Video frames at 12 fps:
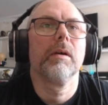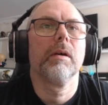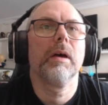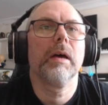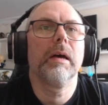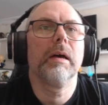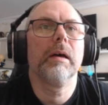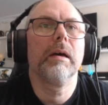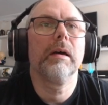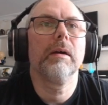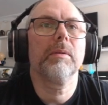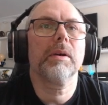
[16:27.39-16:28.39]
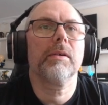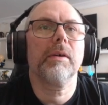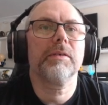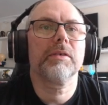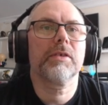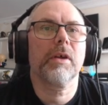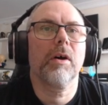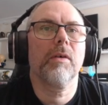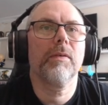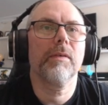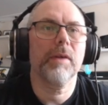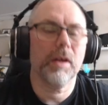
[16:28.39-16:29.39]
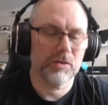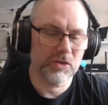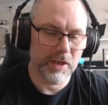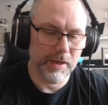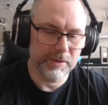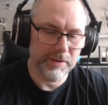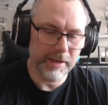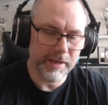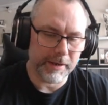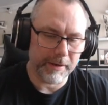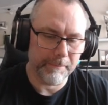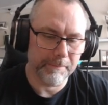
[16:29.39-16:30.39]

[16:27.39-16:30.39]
Uh, we're going to have to start off with a large T N T.